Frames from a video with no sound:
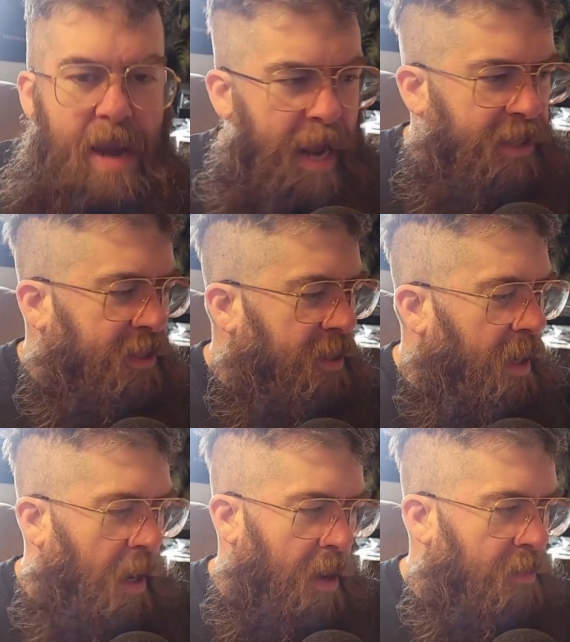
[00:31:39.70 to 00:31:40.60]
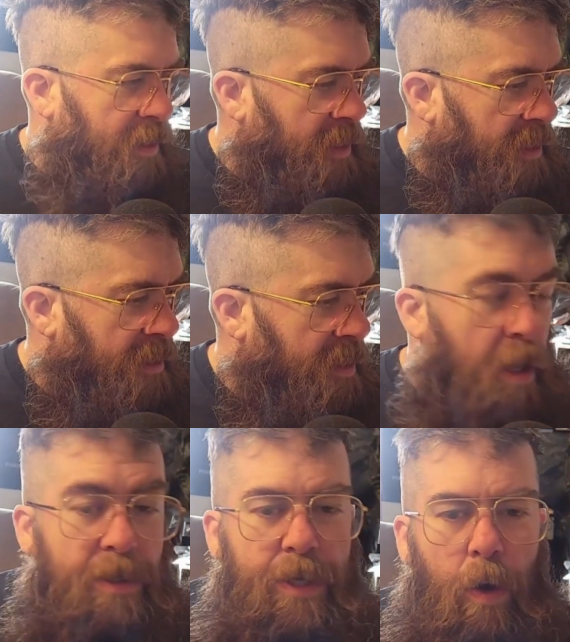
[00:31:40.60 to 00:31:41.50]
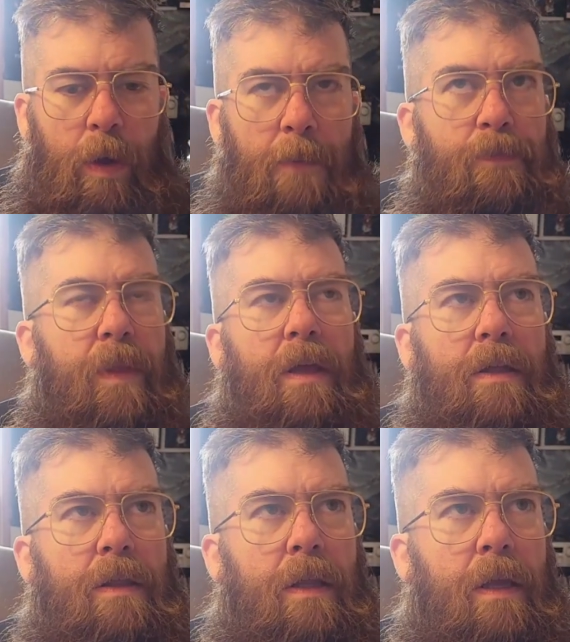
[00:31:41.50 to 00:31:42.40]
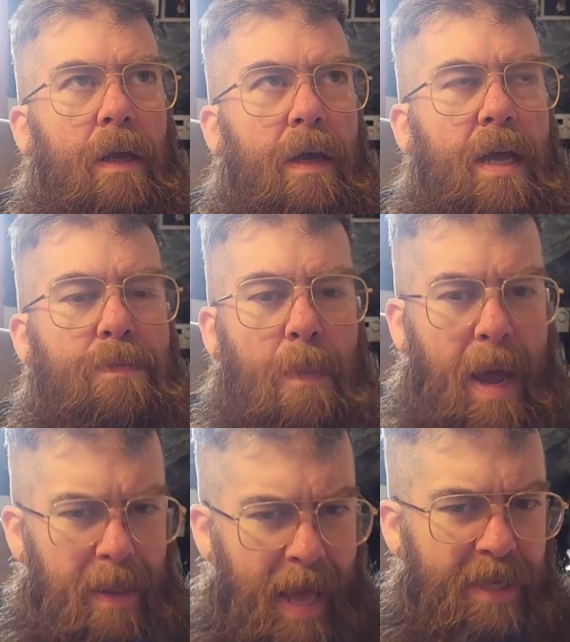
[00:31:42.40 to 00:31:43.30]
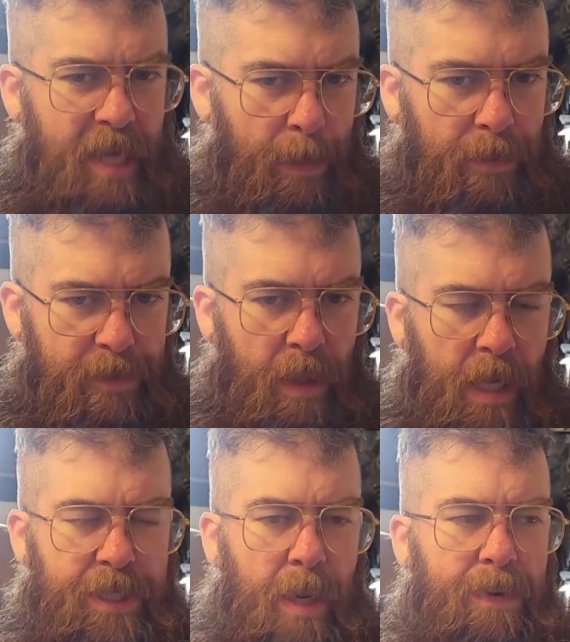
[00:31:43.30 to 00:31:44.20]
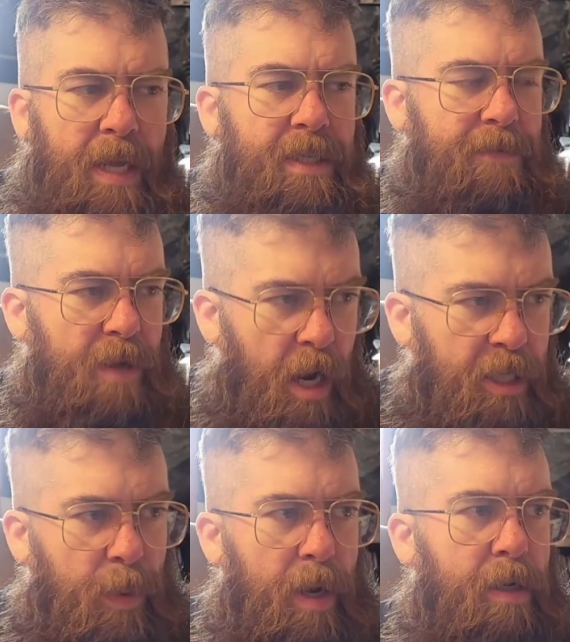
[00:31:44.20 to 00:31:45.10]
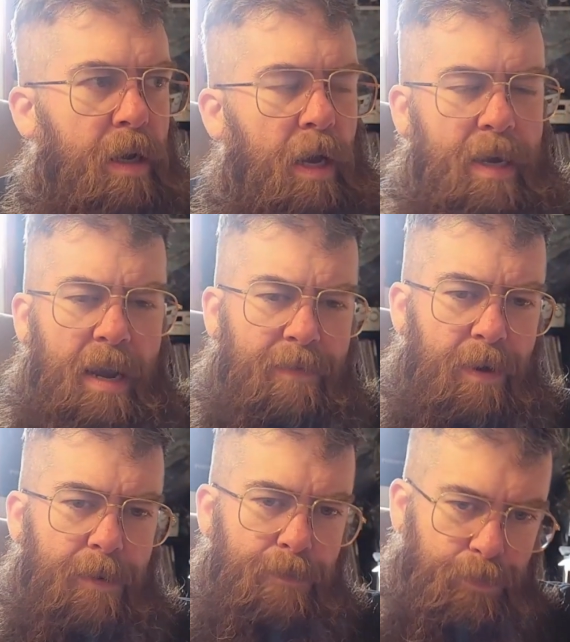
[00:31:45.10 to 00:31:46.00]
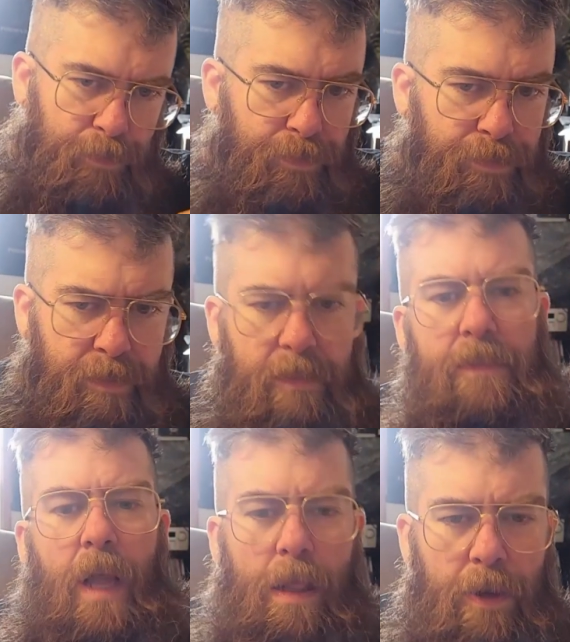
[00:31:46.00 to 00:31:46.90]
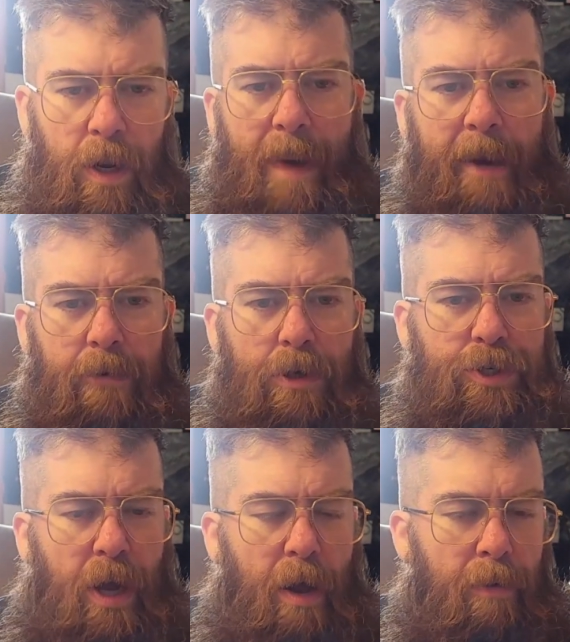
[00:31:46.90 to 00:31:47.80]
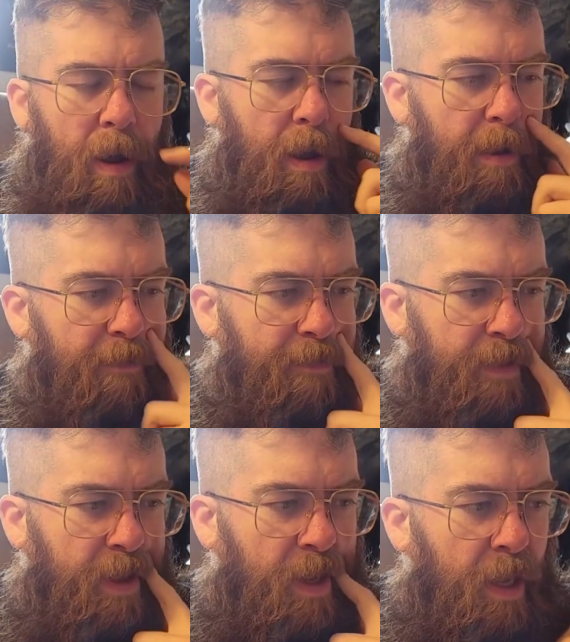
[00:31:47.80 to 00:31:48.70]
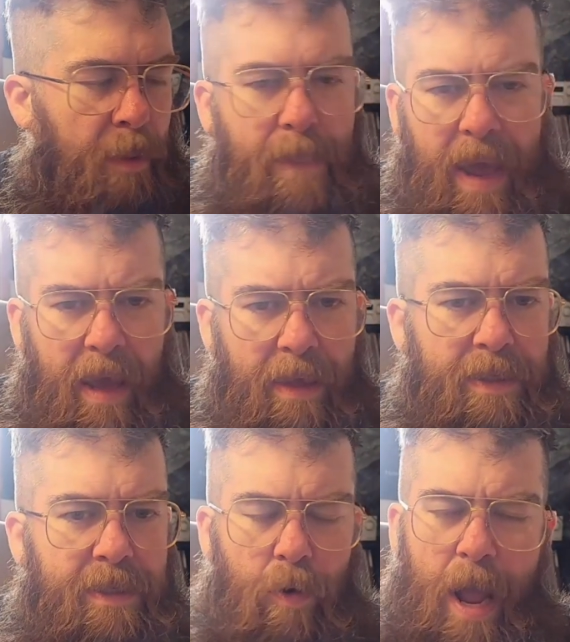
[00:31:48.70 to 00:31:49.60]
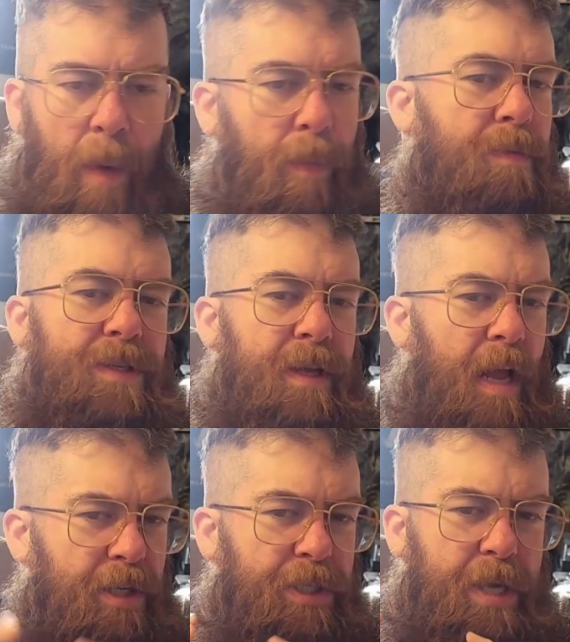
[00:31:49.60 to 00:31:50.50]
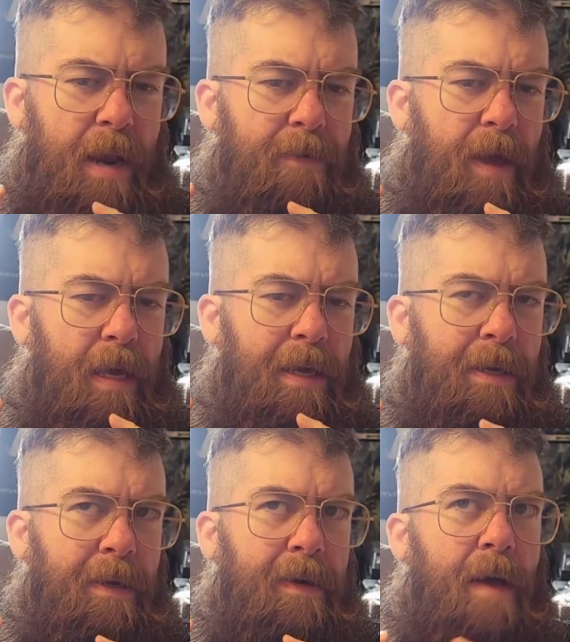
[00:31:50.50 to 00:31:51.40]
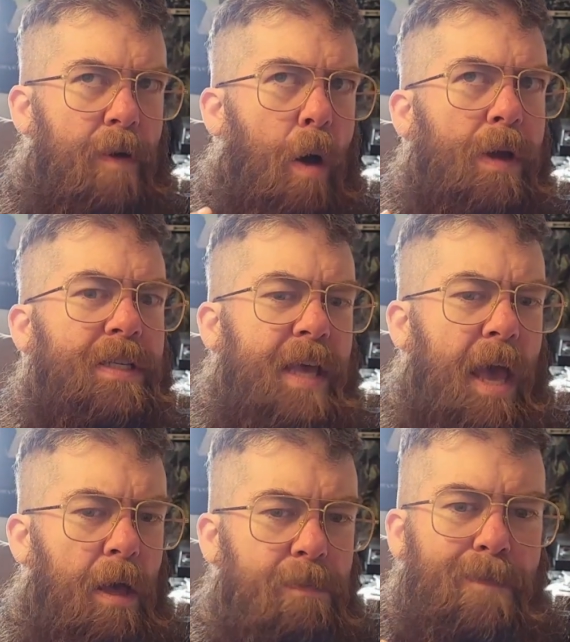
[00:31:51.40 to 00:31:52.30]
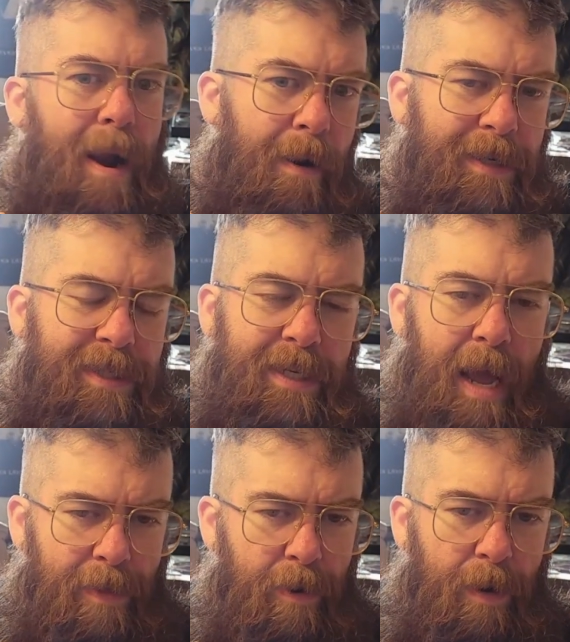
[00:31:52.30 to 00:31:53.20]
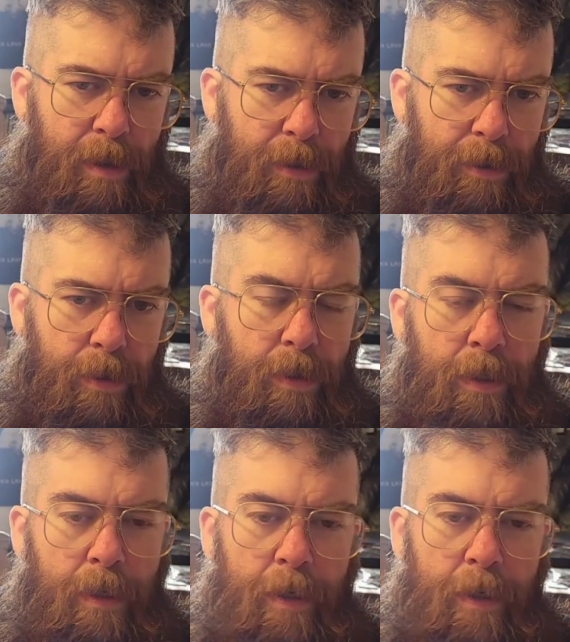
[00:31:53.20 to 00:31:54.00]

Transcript: Next, this is, so in my last couple of collection updates, I've talked about a kind of a little micro genre of bands or albums that I just kind of like have always held married together in a little